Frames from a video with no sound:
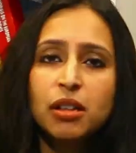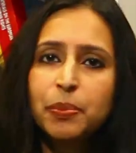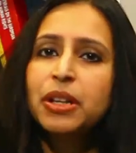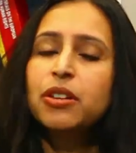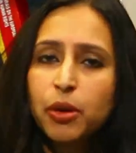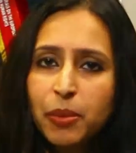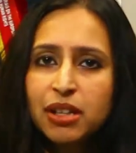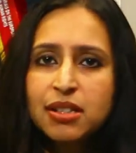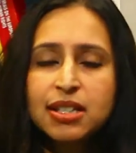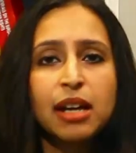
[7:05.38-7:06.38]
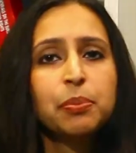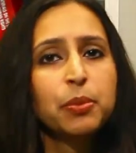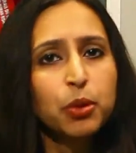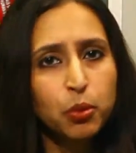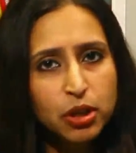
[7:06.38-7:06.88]
appeal remains and
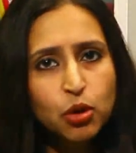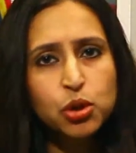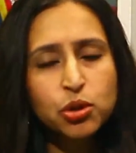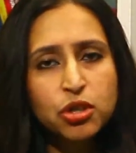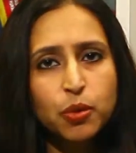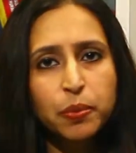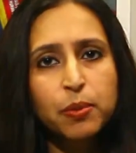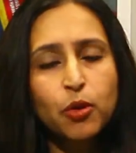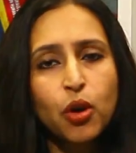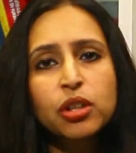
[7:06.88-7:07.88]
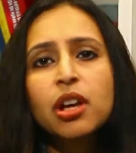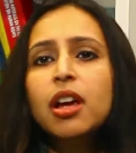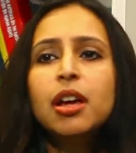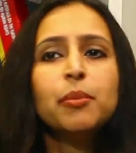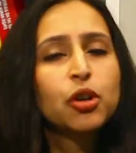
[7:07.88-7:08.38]
people will go to the Supreme Court
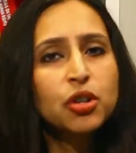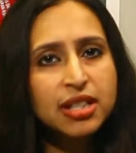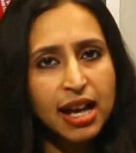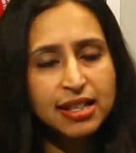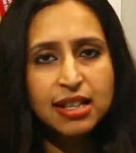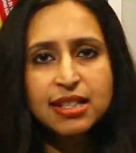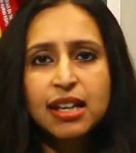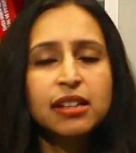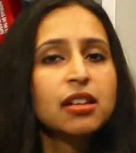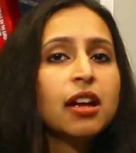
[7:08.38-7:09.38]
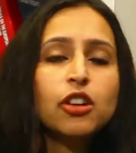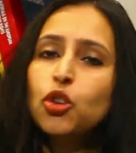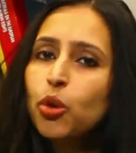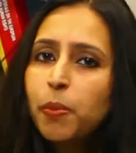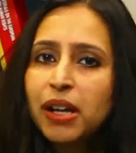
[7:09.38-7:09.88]
because, as I said,
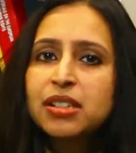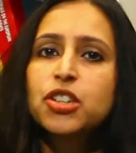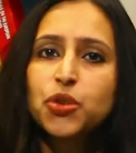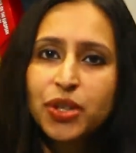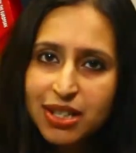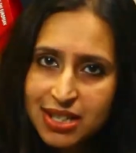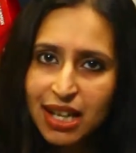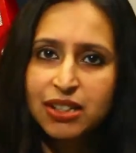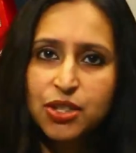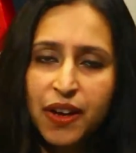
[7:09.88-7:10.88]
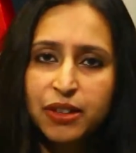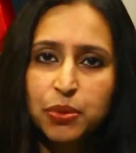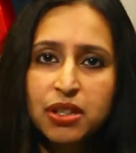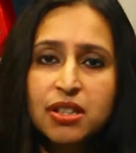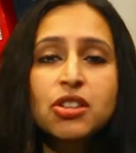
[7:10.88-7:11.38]
no party is really satisfied
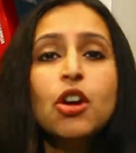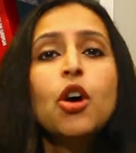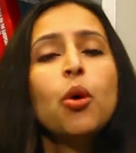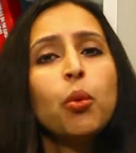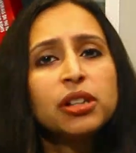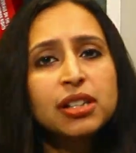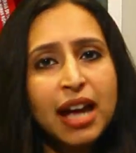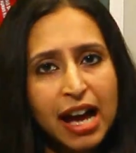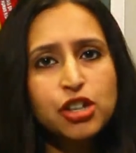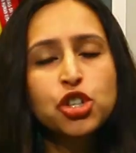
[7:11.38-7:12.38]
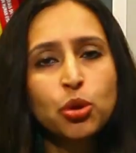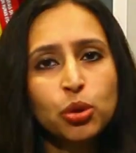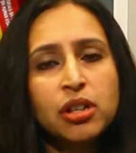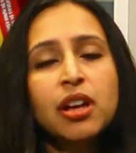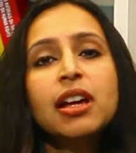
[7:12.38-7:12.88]
with this. What it has
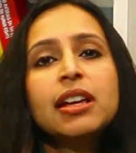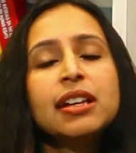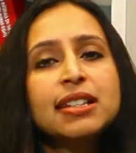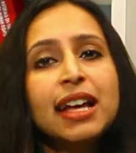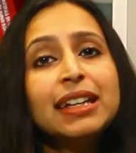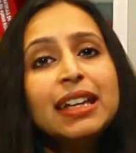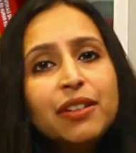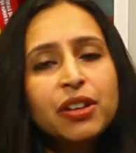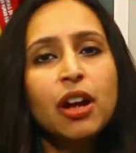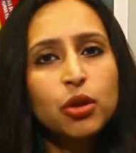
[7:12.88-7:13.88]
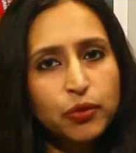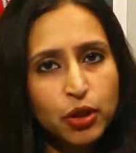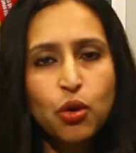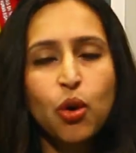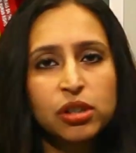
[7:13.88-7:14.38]
shown is that even out of the
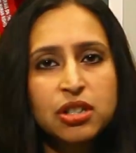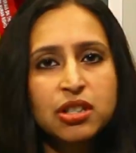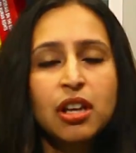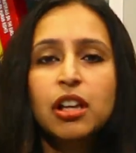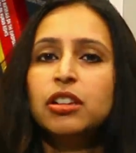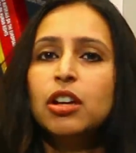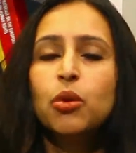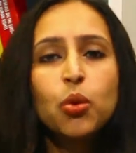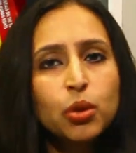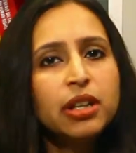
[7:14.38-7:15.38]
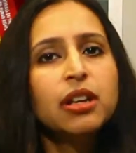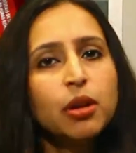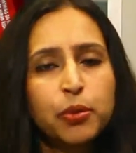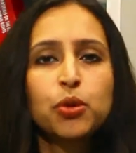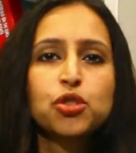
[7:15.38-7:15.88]
courts, the only
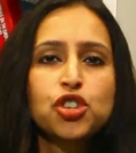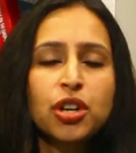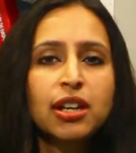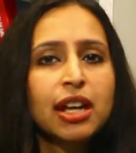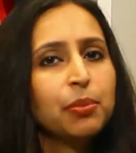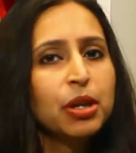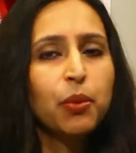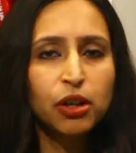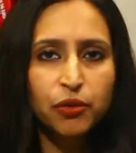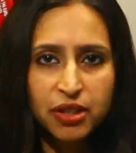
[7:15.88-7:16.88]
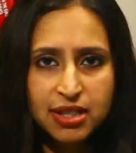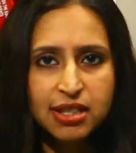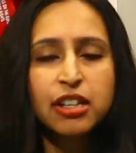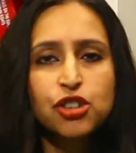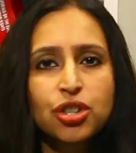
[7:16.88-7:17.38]
approach can be one of
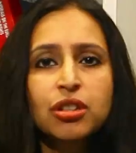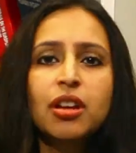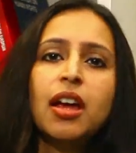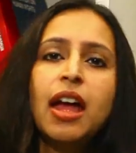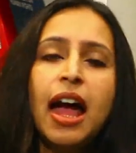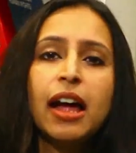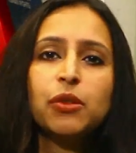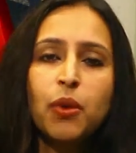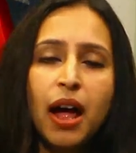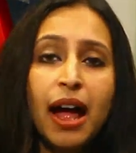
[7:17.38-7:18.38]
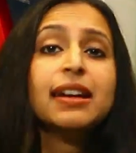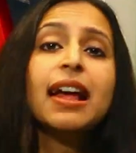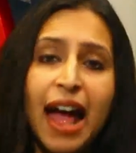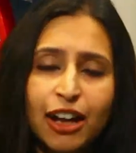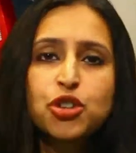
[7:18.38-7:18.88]
conciliation and
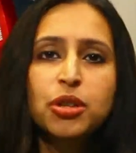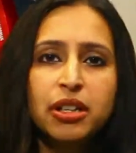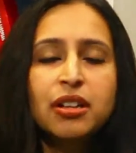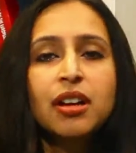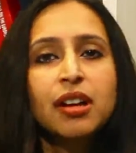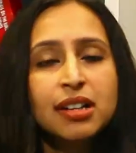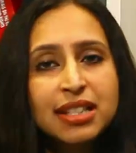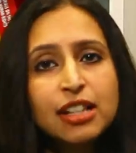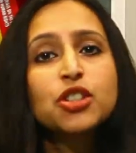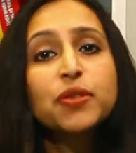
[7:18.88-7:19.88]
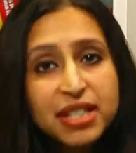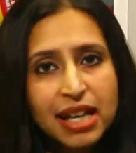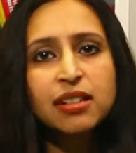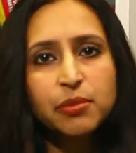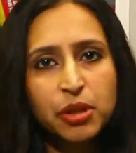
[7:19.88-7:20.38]
actually a sense of
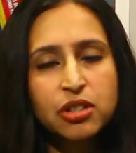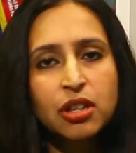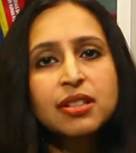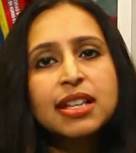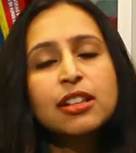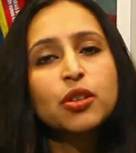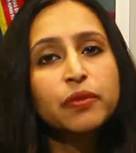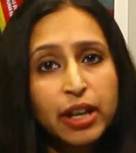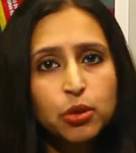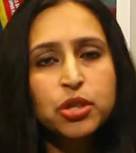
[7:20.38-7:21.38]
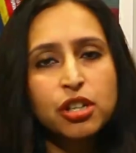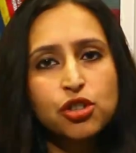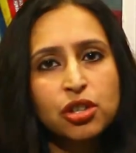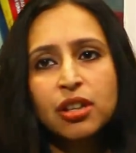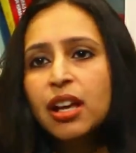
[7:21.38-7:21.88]
settlement, a sense of
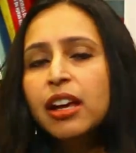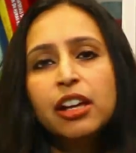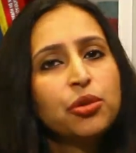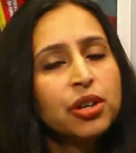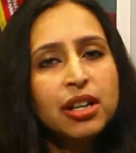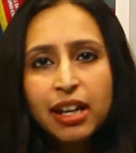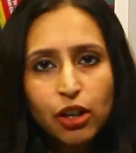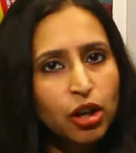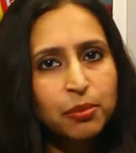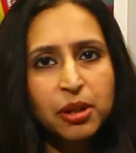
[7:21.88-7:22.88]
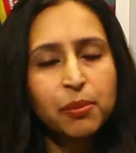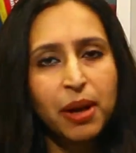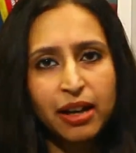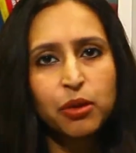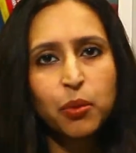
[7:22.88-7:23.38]
negotiation. It really cannot be a
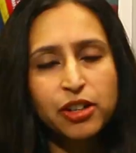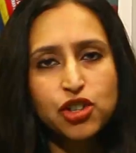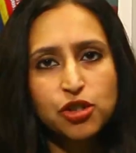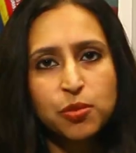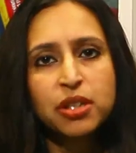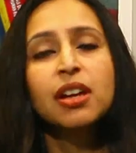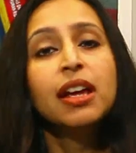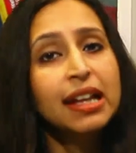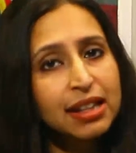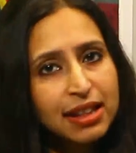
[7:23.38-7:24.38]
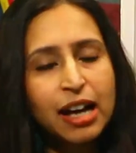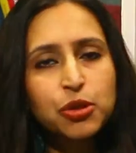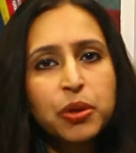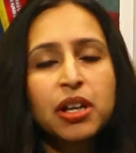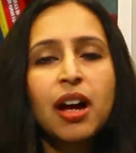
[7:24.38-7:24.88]
black and white judgment. In
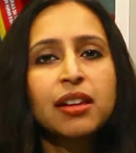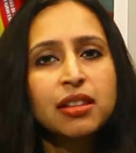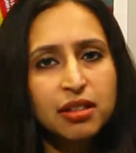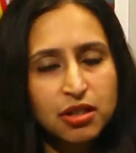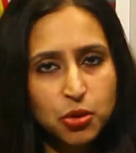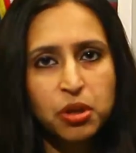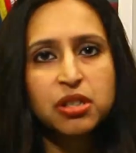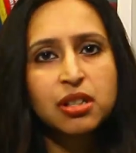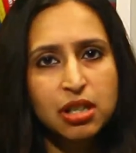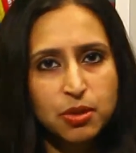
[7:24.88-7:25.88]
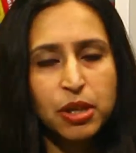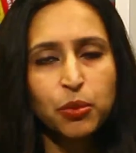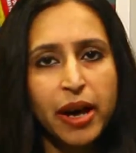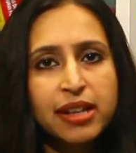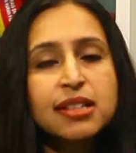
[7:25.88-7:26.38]
that way, I think this verdict has been
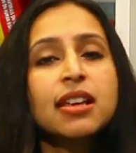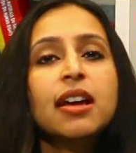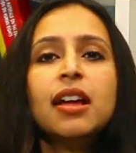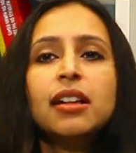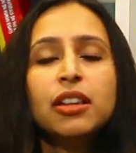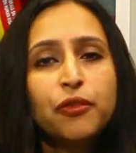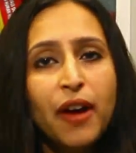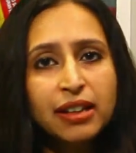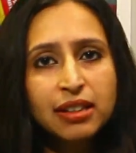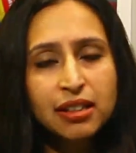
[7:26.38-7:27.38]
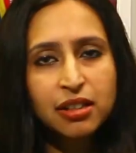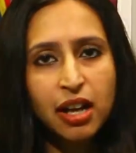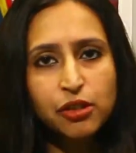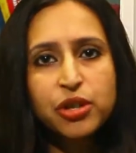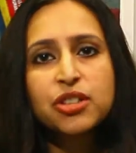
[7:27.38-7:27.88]
wise. The fact that the
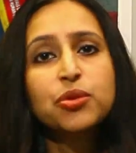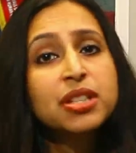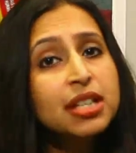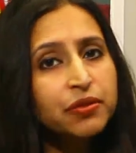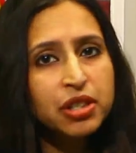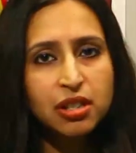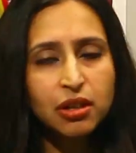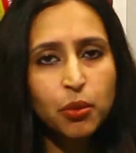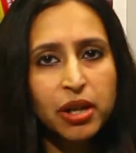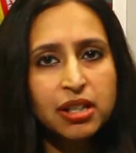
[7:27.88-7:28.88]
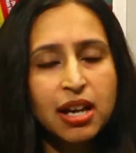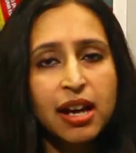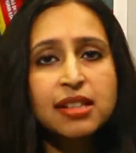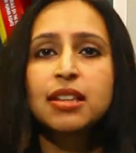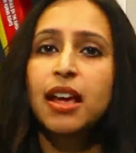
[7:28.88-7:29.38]
country has received it in the way it
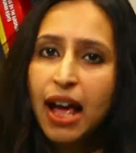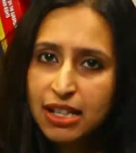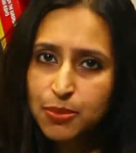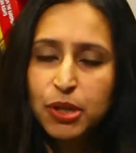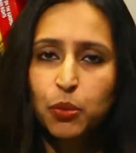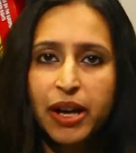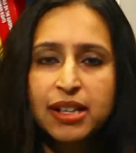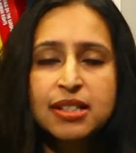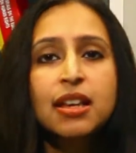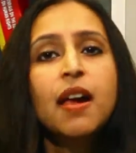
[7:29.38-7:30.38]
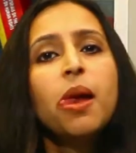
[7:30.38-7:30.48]
has been wise.